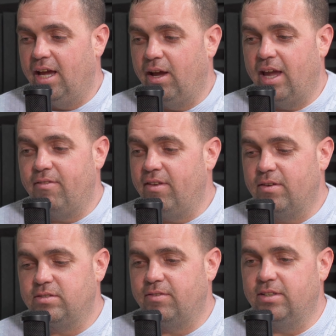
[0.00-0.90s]
Even if
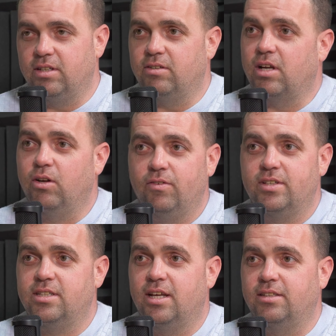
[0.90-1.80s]
there was nothing to do, I was like, hoover the
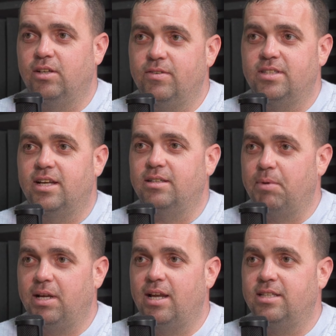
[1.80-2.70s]
stairs,
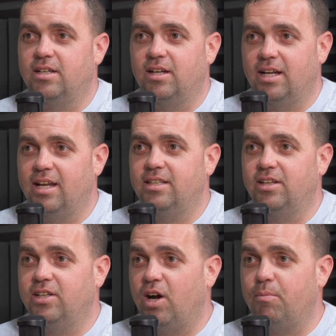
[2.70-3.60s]
be clean and tidy.
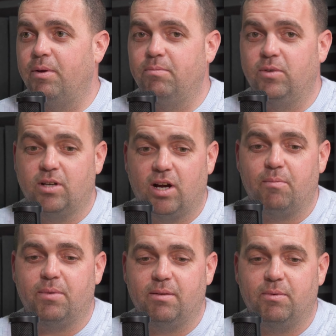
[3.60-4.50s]
You
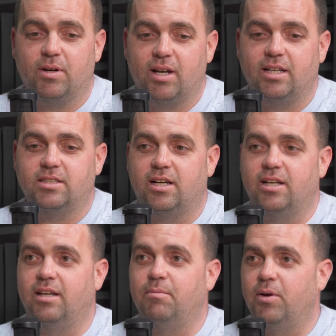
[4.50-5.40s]
can't be more clean and
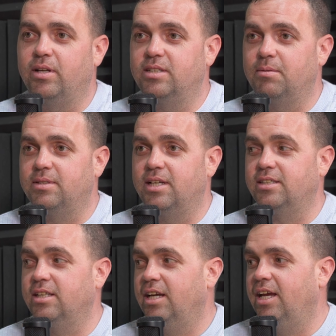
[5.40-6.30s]
tidy, but in someone's
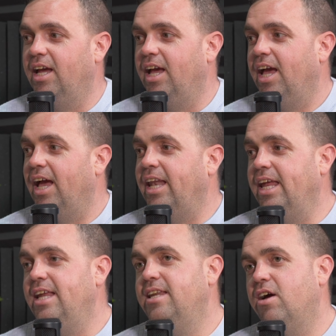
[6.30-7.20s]
house. And
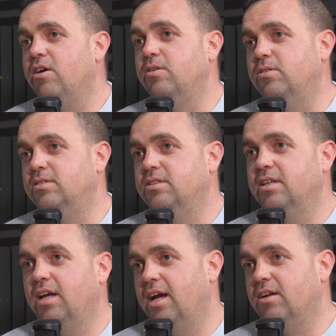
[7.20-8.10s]
he knows
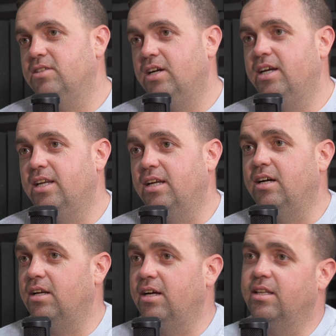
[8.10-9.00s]
how tidy
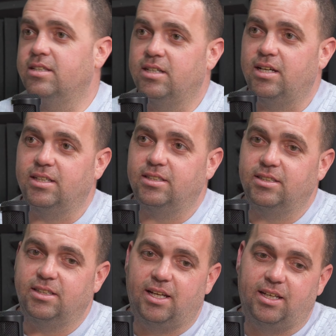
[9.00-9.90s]
I like the
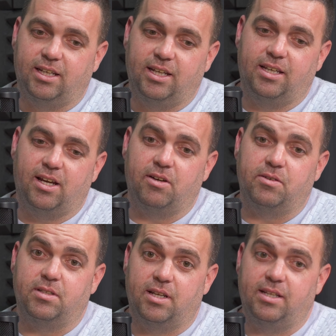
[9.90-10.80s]
sites. And he
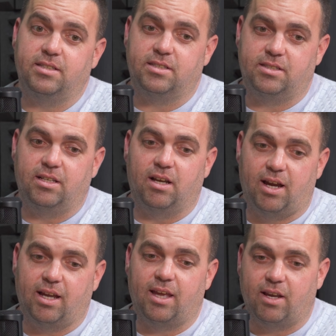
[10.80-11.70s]
knows he's
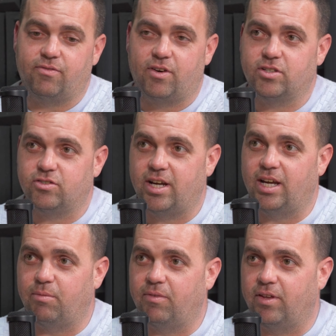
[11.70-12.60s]
like gets
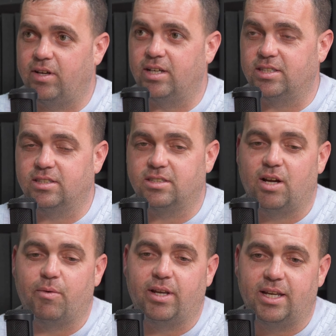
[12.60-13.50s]
frustrated with the guys on
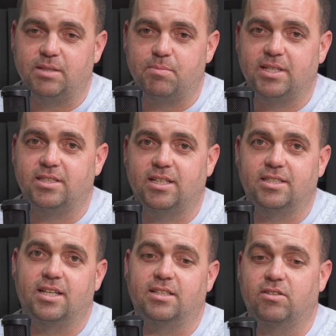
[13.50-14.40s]
site when it is messy and
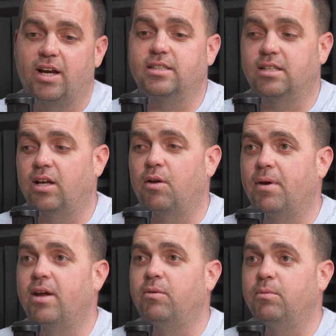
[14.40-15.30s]
says Craig's going to go
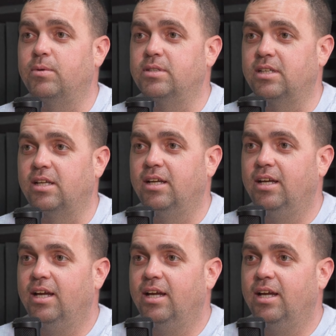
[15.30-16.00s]
mad when he walks in here.